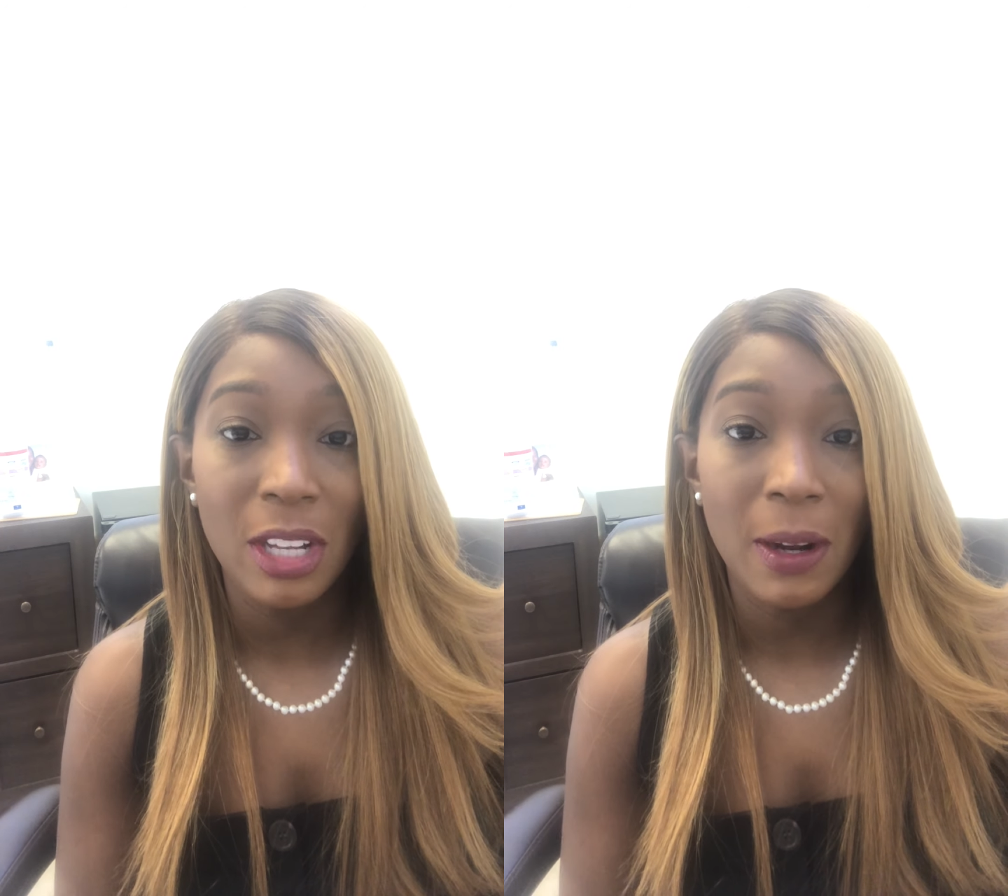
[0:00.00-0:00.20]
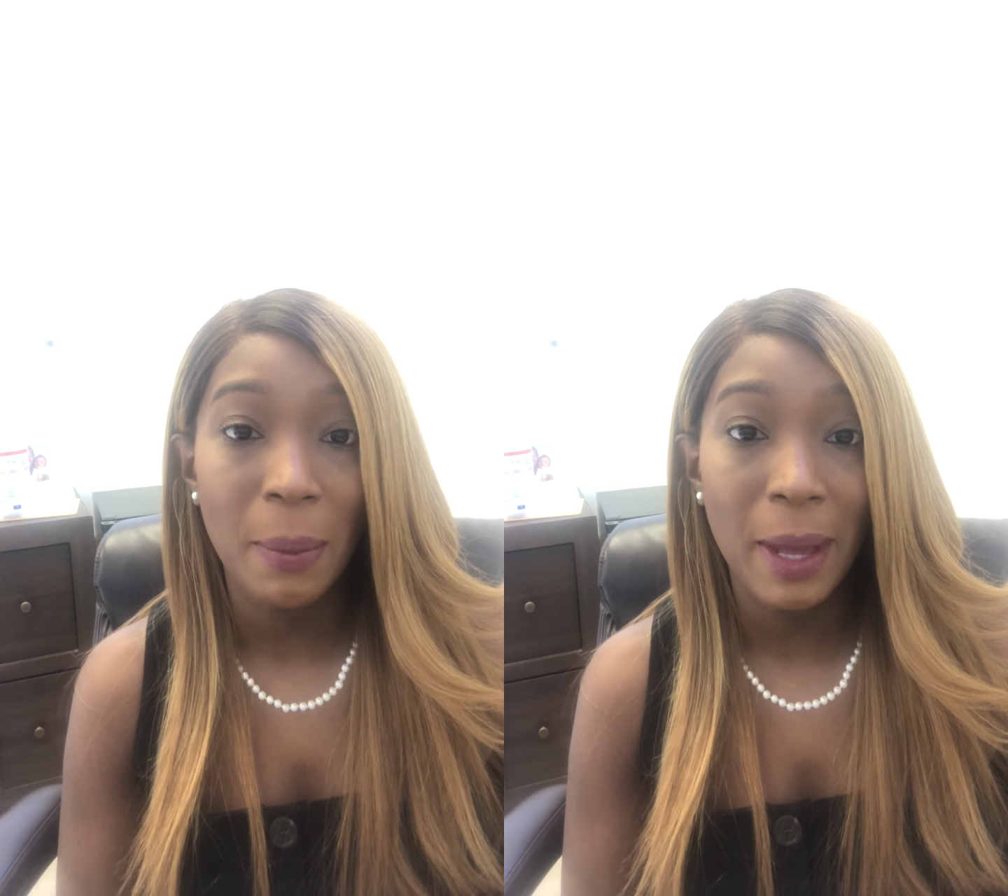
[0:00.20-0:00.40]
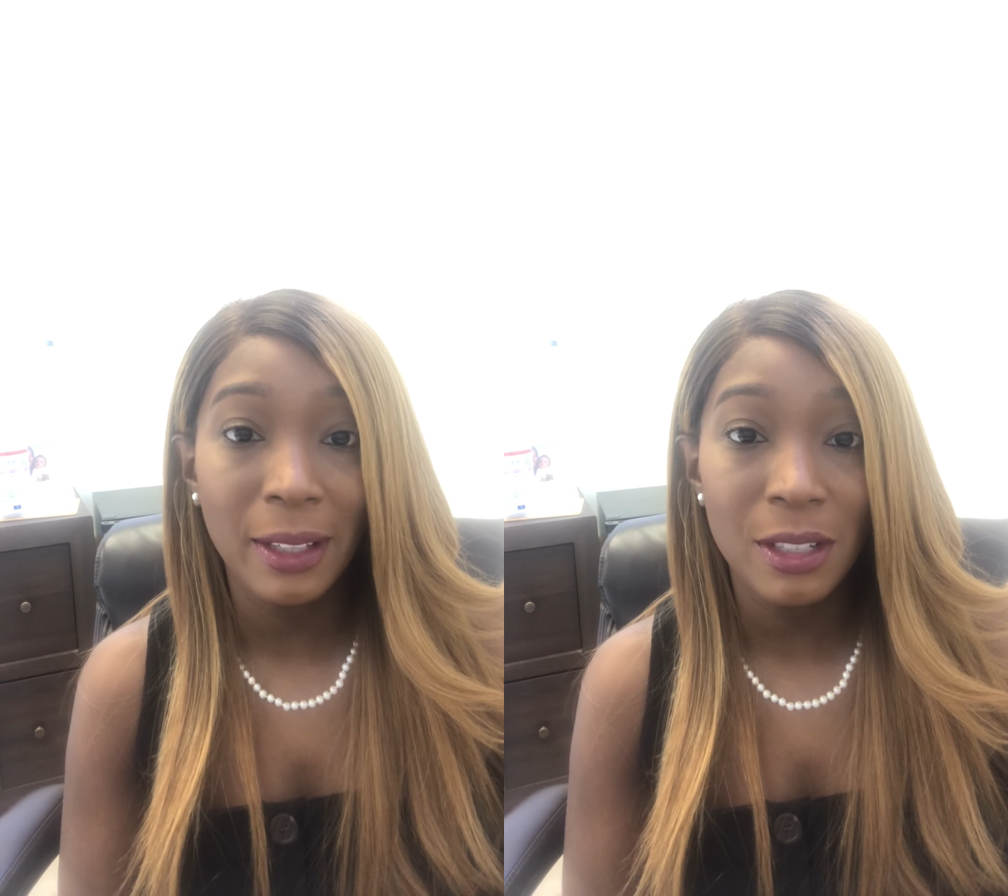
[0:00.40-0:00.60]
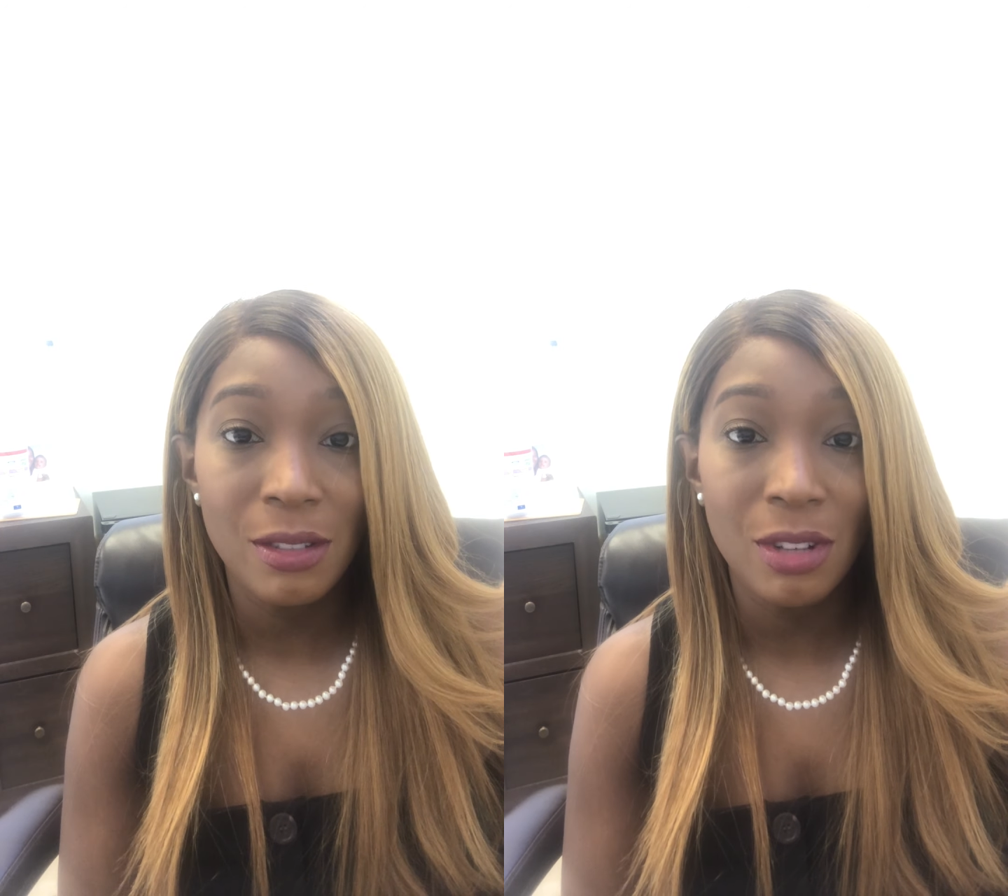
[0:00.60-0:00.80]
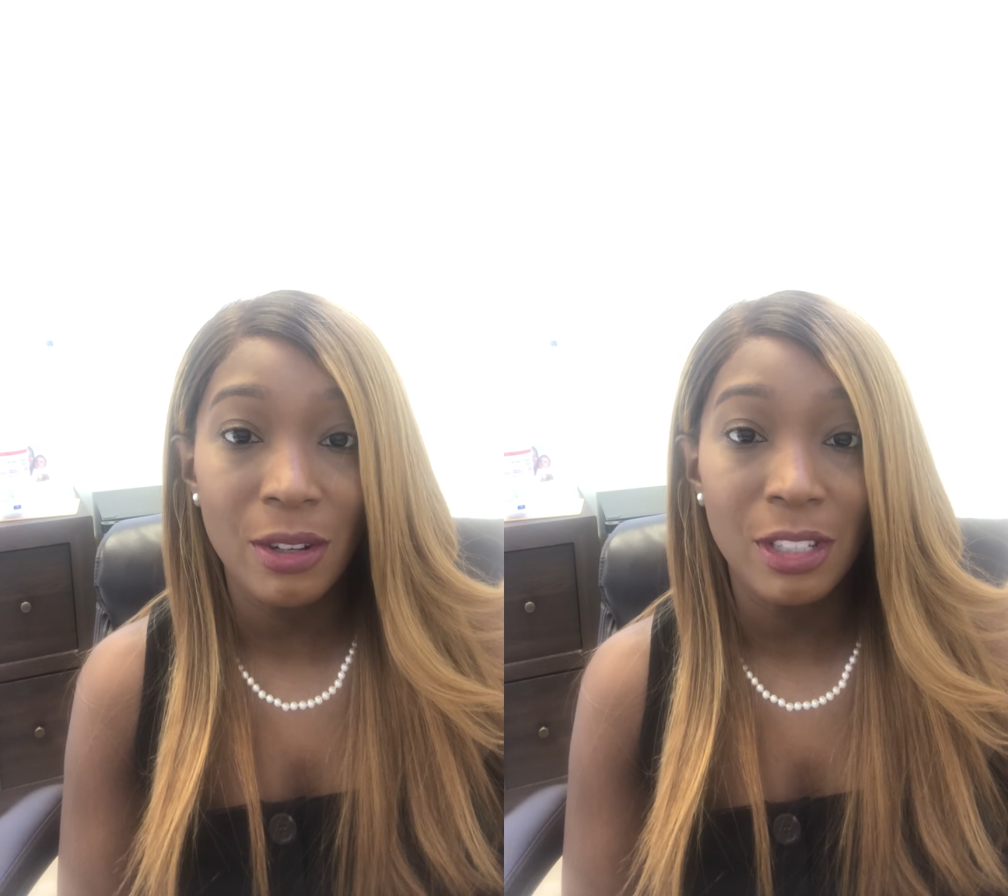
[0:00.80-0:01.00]
and appellate
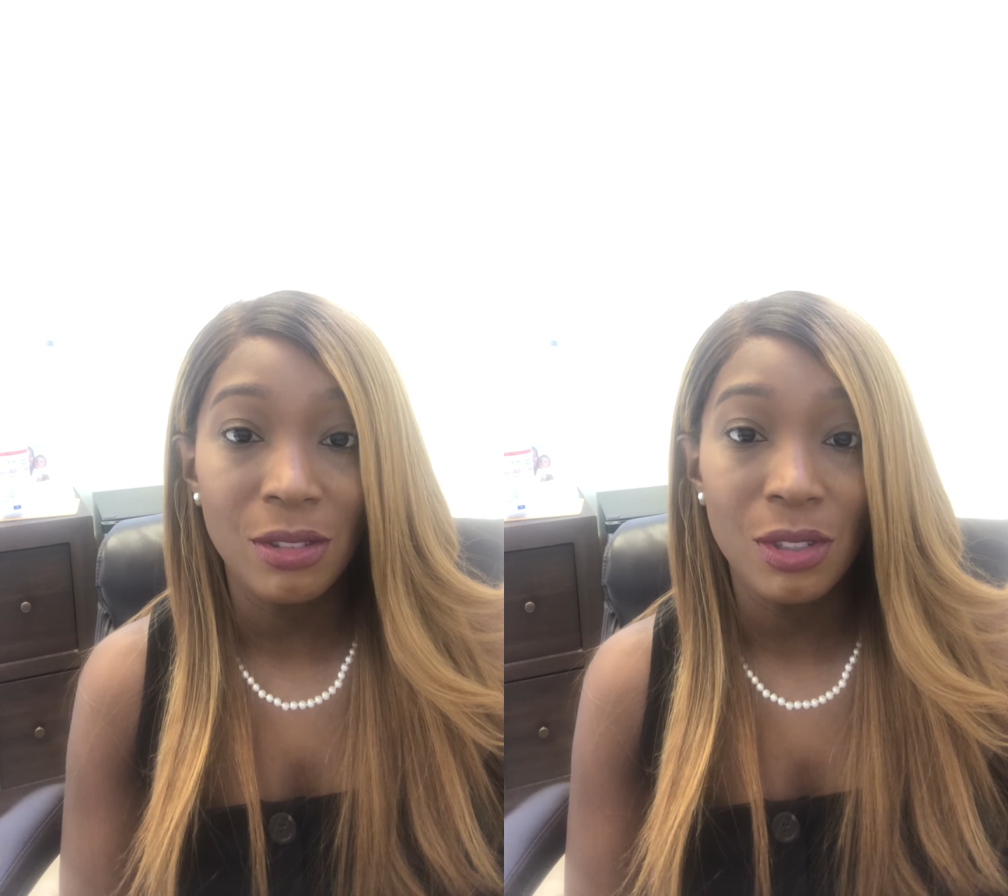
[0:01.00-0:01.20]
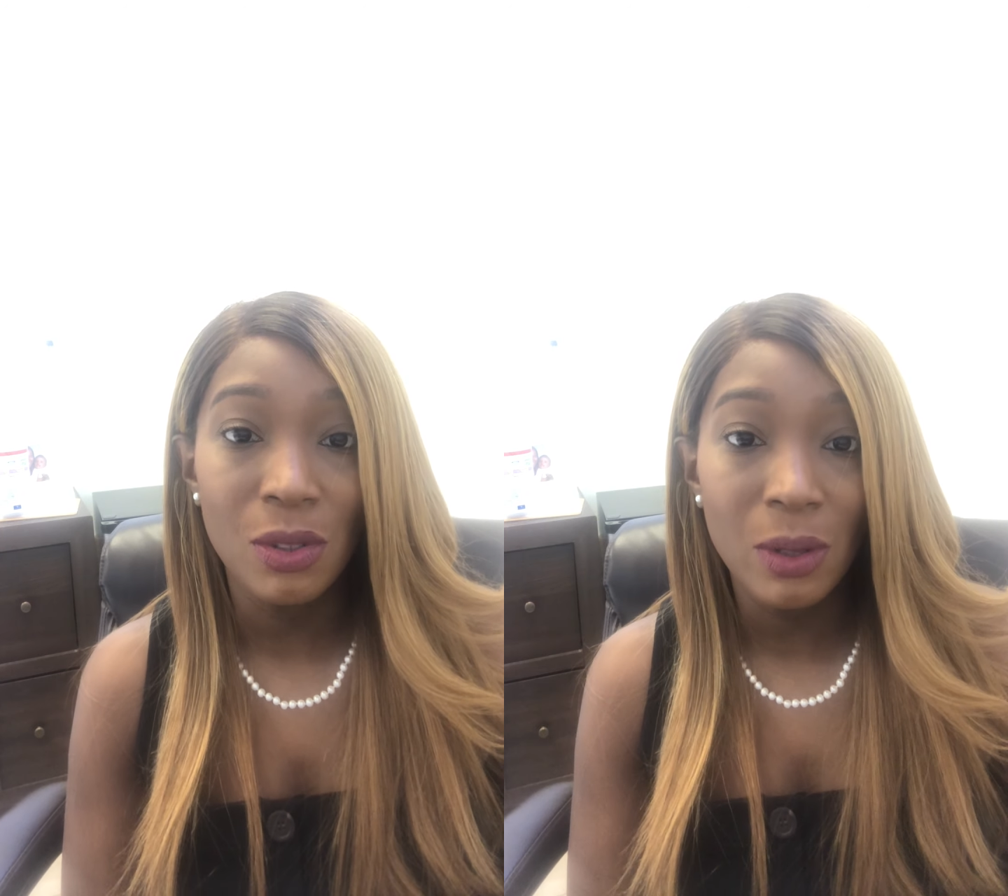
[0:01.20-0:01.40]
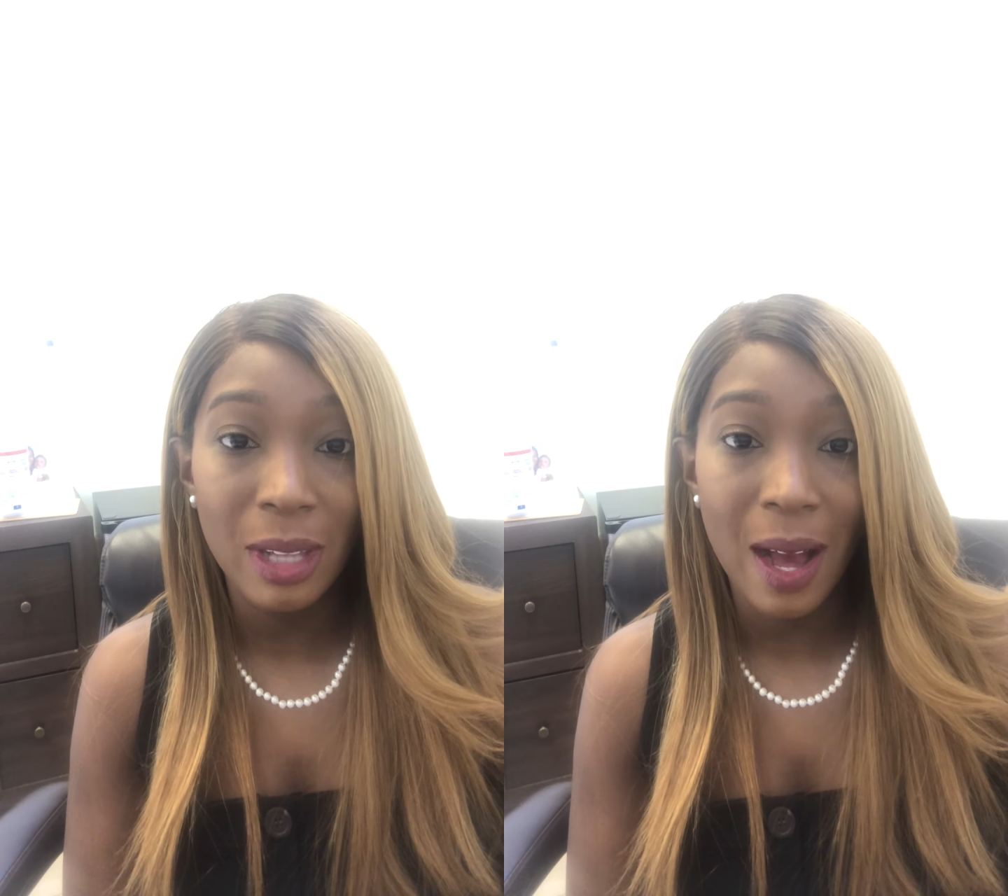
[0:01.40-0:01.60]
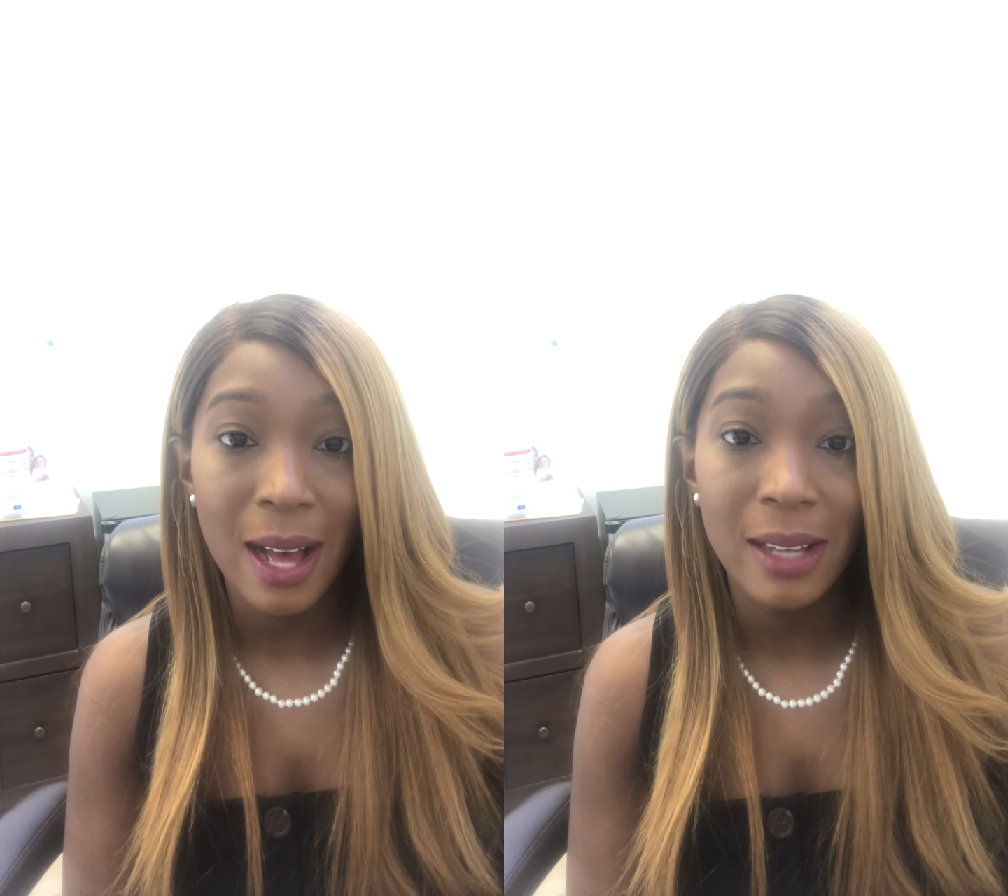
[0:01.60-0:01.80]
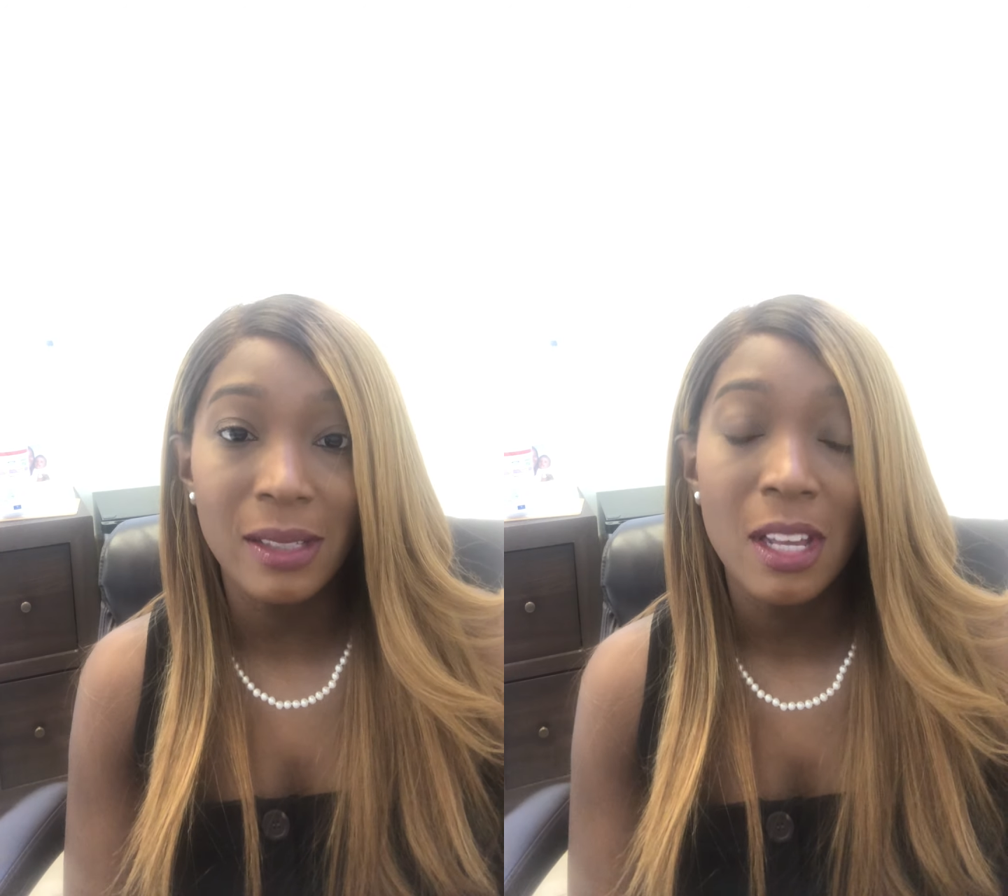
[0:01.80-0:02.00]
attorneys
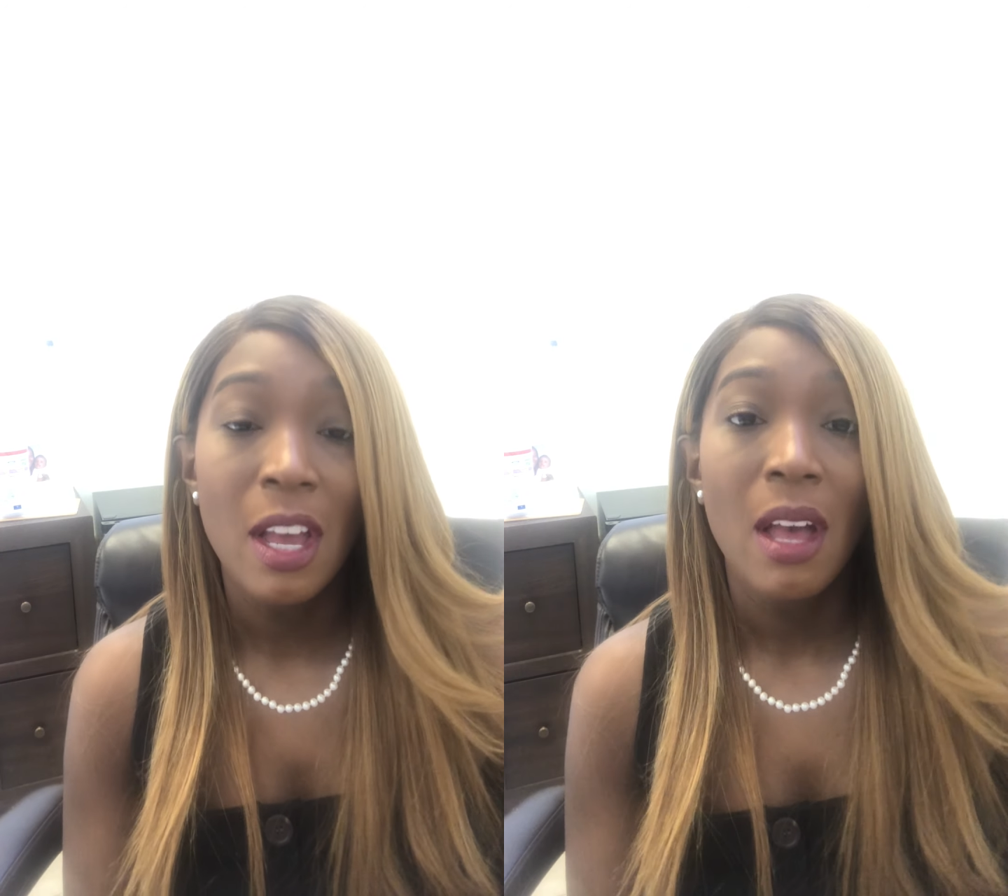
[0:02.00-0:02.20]
utilize